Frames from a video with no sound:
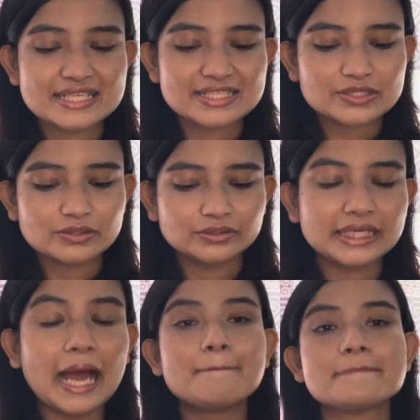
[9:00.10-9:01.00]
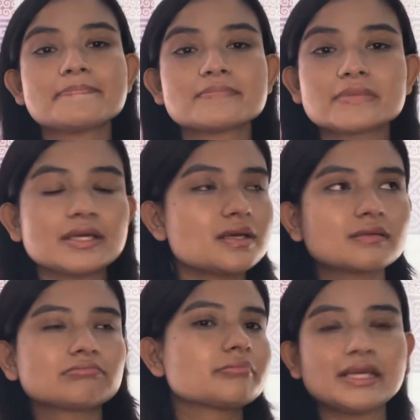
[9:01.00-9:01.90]
so yeah
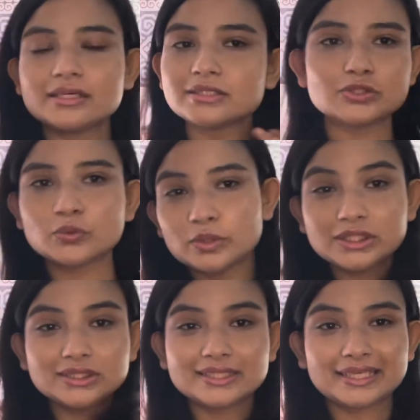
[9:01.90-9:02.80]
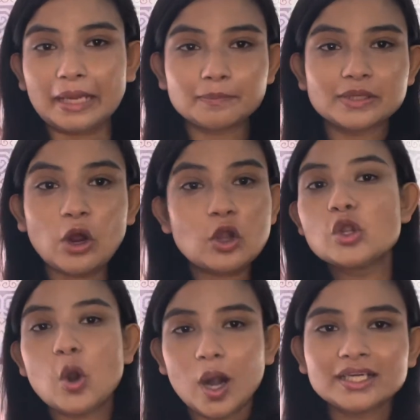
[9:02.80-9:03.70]
medical school can be a
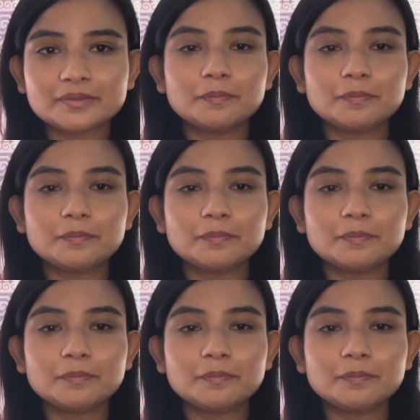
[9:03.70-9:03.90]
lot